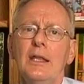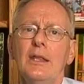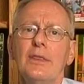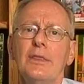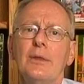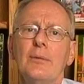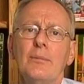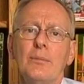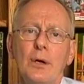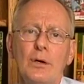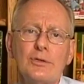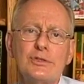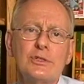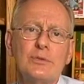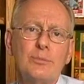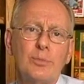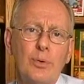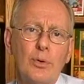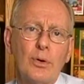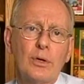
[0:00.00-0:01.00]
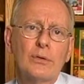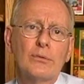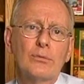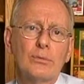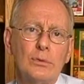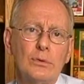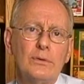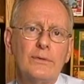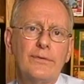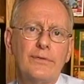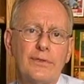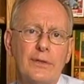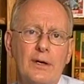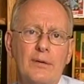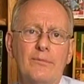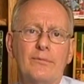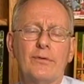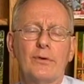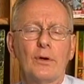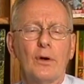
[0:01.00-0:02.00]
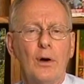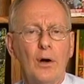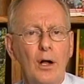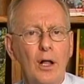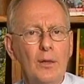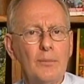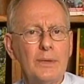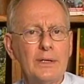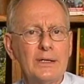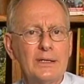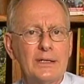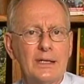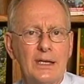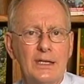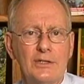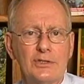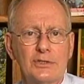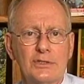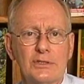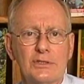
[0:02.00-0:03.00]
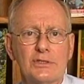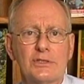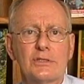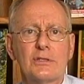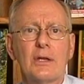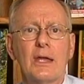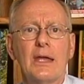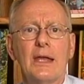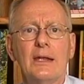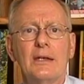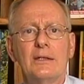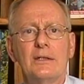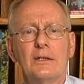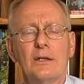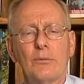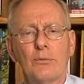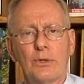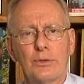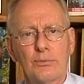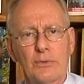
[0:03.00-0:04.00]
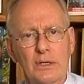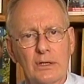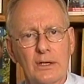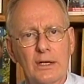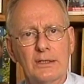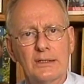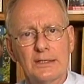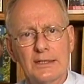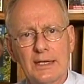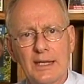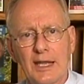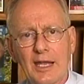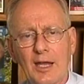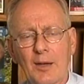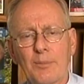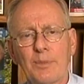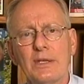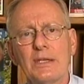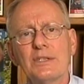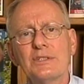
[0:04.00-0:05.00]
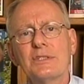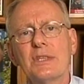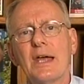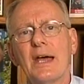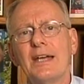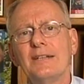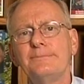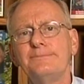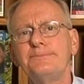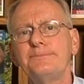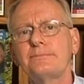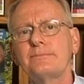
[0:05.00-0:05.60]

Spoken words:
The most important rule of thumb for all medications and with regard to camp is that